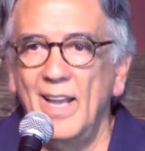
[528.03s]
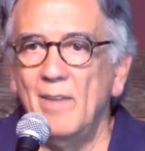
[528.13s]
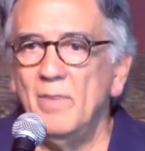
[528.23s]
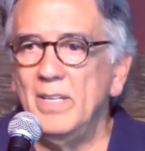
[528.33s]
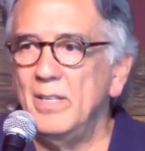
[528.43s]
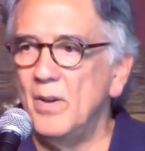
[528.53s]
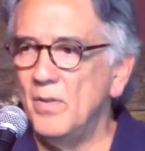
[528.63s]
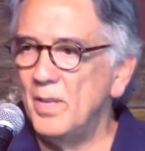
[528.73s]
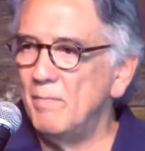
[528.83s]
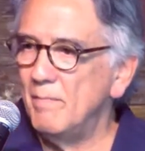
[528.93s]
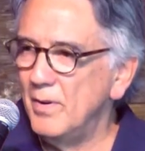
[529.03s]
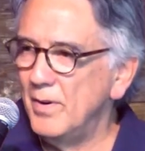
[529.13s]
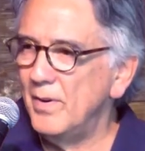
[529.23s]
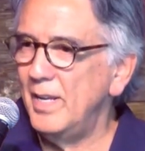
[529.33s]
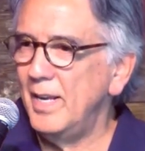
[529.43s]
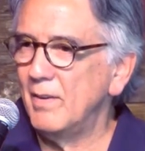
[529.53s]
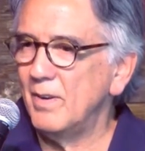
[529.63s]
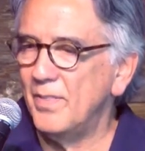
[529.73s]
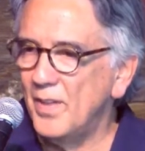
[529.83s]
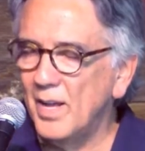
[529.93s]
And we know that murder and
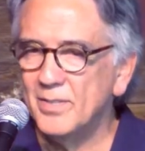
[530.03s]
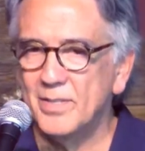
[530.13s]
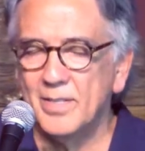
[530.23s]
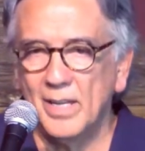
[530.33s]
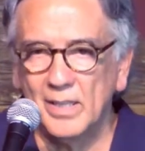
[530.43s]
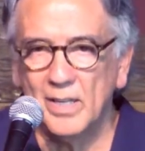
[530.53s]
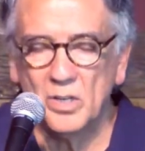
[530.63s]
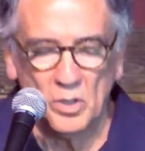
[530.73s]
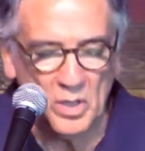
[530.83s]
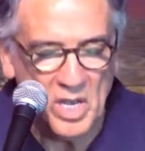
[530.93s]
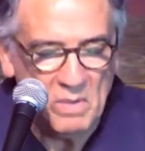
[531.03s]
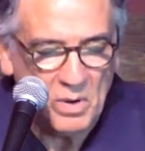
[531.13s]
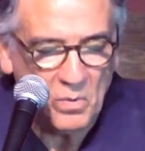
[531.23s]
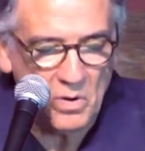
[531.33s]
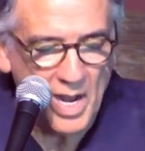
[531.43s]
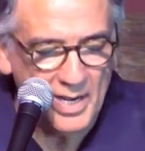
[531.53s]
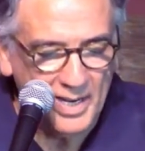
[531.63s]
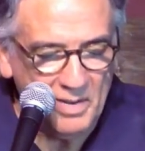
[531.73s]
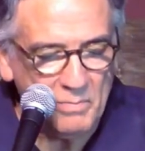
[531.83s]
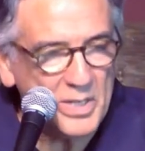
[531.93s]
angry thoughts is not literal, but
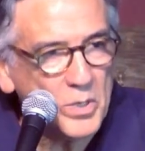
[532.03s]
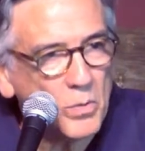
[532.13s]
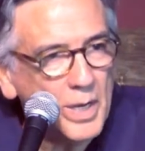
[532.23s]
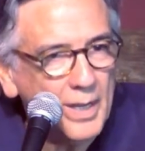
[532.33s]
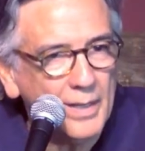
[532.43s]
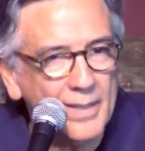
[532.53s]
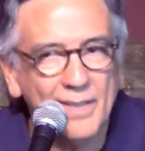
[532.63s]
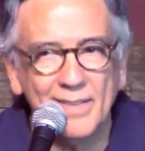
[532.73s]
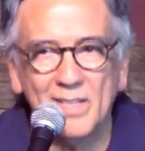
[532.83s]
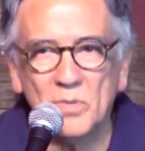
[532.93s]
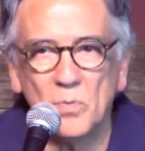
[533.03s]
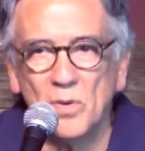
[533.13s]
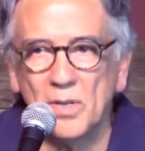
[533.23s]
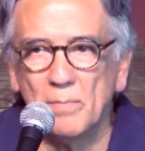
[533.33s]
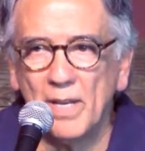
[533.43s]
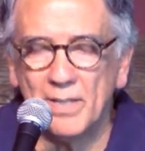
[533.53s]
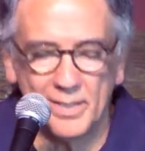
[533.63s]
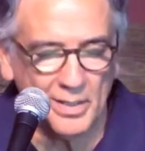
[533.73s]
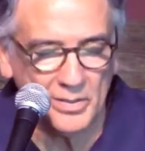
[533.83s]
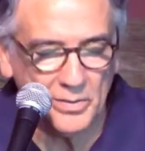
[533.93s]
right in between, this one about
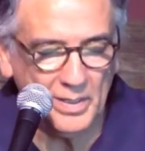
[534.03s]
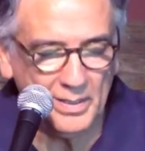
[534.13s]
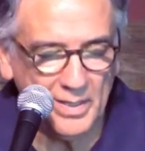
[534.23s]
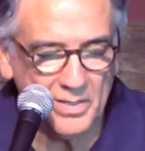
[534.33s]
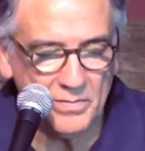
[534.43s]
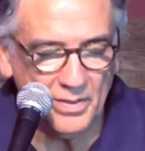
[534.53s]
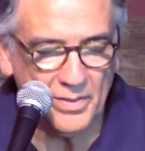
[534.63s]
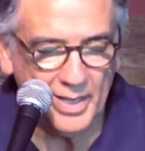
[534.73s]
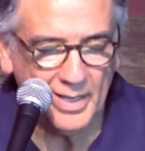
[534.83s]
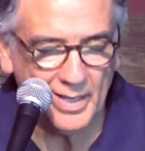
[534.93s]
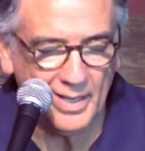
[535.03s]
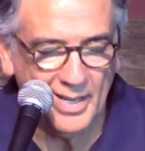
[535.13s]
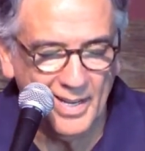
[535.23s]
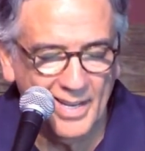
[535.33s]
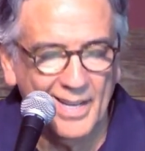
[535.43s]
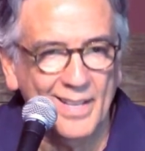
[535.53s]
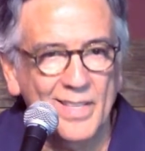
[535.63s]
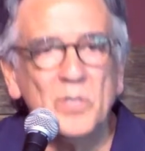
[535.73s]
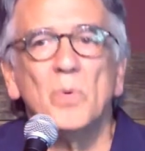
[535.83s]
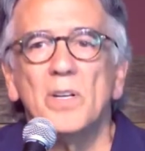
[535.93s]
adultery and lustful thinking,
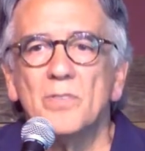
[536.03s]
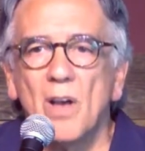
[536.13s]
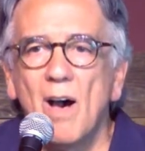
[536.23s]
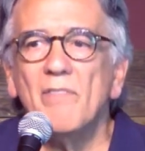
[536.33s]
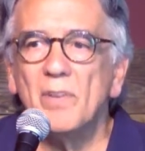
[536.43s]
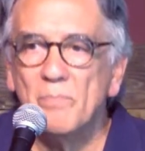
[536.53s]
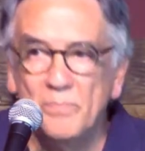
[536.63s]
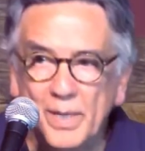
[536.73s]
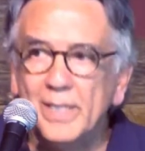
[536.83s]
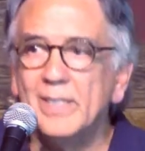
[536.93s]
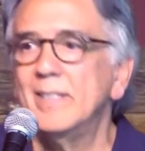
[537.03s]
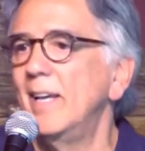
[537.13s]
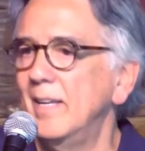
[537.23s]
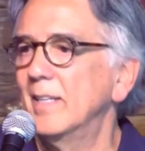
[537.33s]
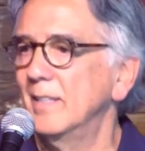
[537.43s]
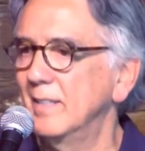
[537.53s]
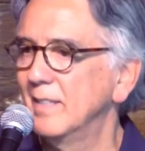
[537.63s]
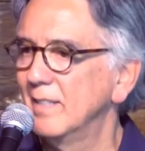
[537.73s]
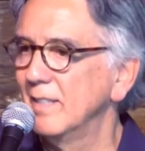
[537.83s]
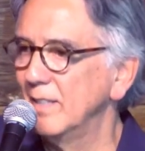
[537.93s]
this one has often been taken
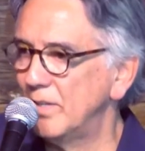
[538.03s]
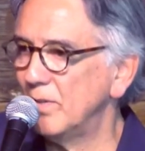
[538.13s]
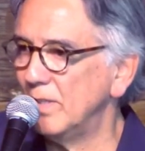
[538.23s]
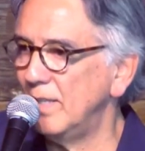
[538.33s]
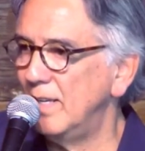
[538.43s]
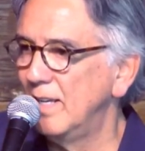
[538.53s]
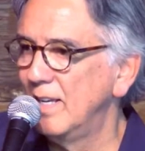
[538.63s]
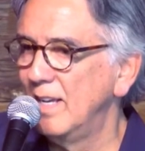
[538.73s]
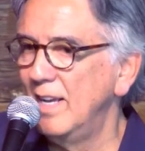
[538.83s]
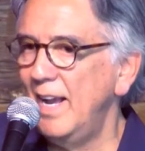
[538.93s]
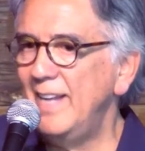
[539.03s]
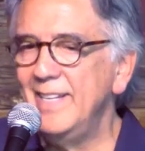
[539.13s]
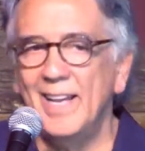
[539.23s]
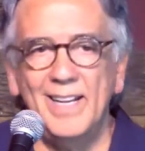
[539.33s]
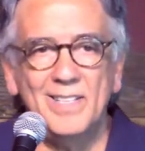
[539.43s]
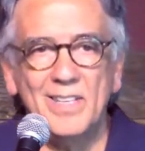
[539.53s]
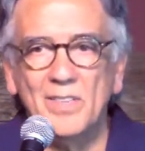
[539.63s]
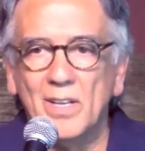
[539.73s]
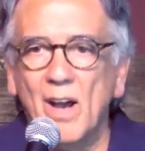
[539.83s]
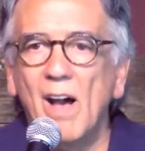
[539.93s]
literally. And yet it's
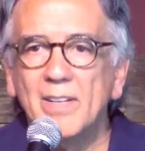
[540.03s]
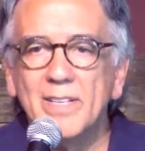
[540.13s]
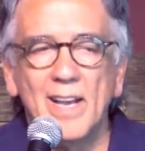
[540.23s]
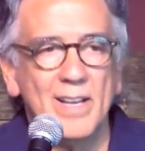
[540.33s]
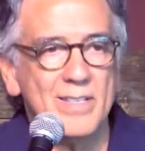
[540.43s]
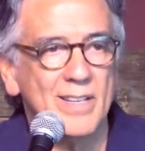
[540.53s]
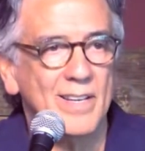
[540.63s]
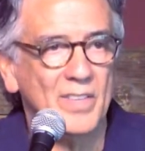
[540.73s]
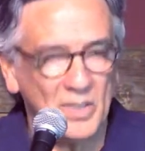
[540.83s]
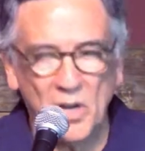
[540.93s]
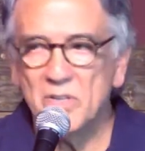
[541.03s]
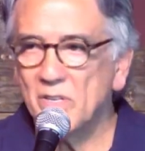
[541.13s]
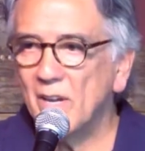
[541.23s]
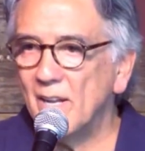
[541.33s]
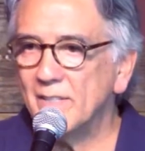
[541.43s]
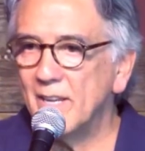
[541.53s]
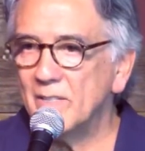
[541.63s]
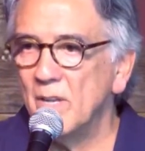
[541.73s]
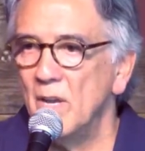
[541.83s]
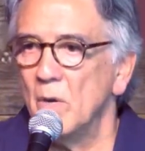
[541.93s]
in the context, the larger
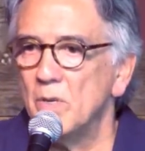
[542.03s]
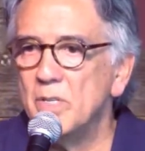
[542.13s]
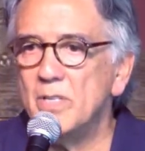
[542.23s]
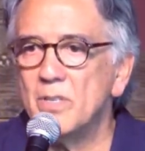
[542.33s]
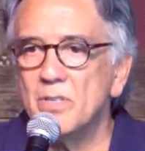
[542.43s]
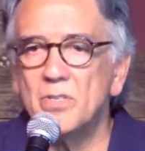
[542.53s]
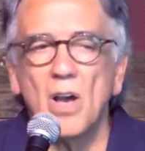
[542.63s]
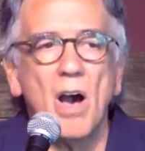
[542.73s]
context, where Jesus is